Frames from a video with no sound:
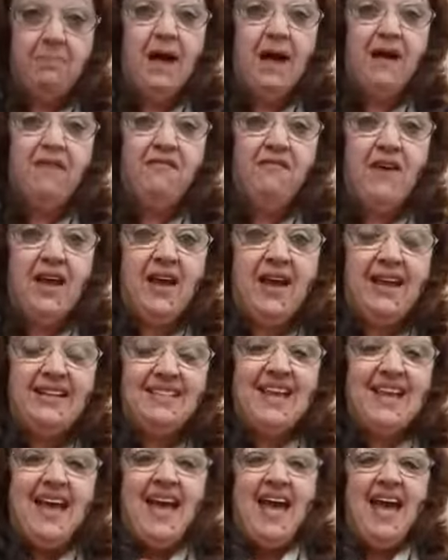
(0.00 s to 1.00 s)
my
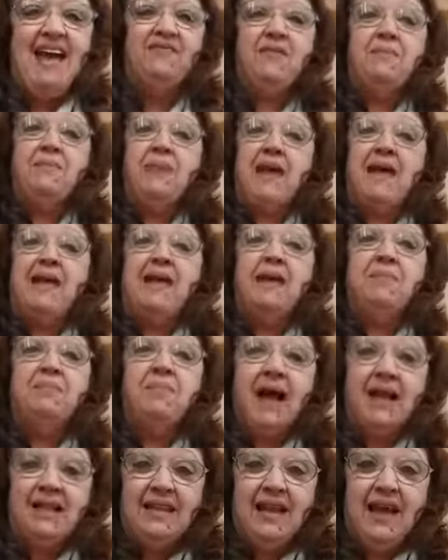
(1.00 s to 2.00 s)
friend and for making
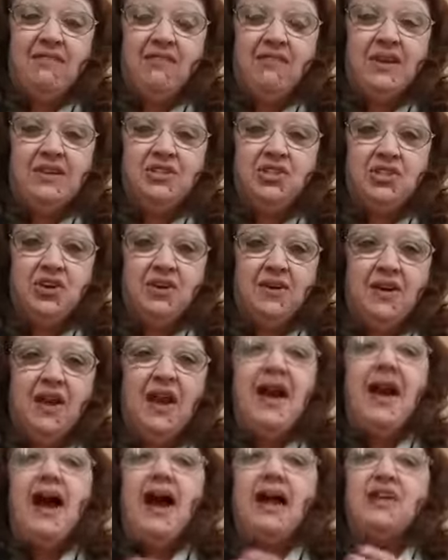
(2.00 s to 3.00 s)
my life richer.
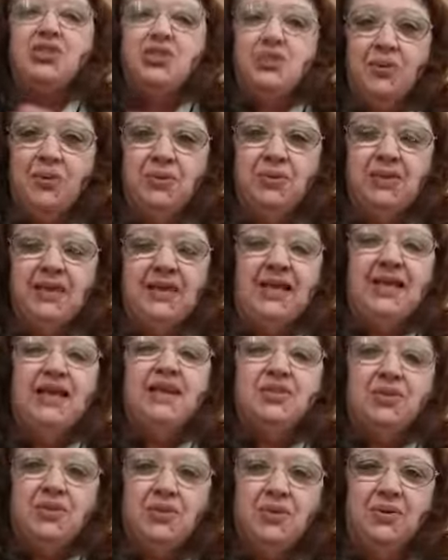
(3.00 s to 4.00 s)
I truly,
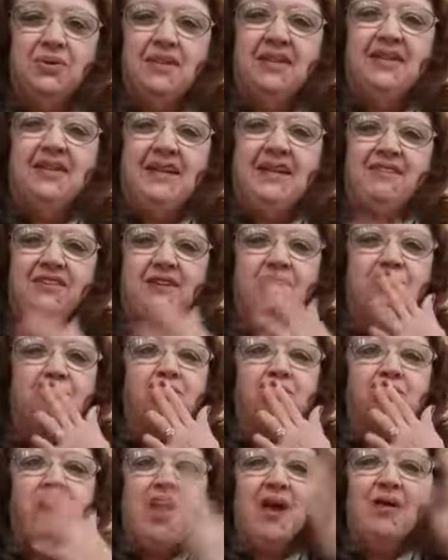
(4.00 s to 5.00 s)
truly love you.
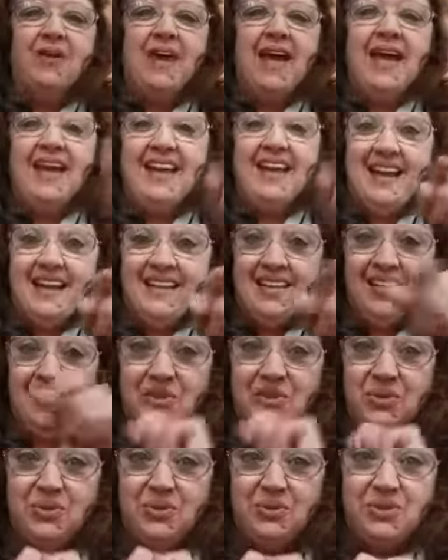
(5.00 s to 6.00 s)
Okay, and I
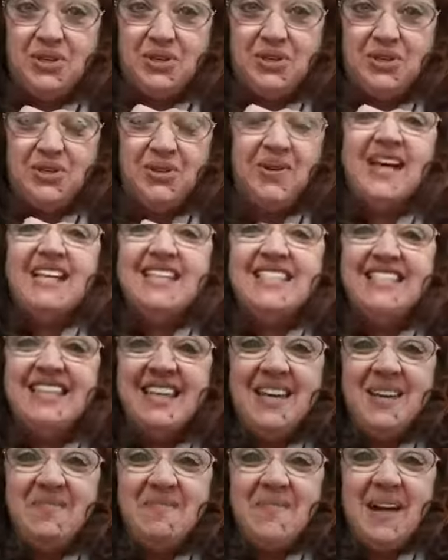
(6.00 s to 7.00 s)
love you too.
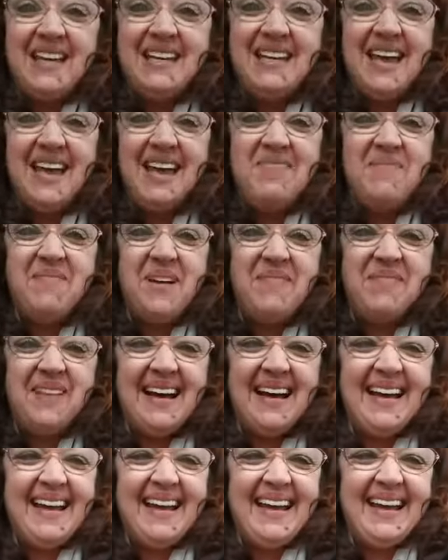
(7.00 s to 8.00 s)
See you Monday.
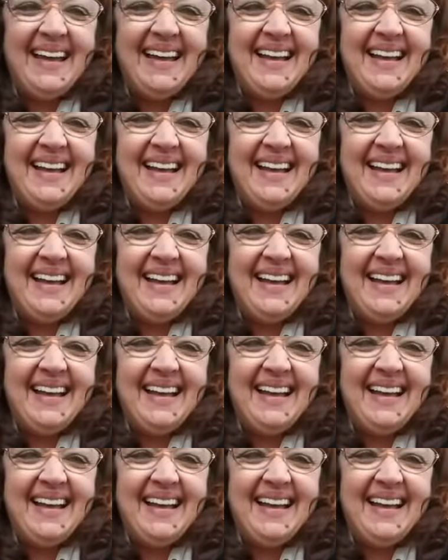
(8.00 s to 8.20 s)
Bye-bye.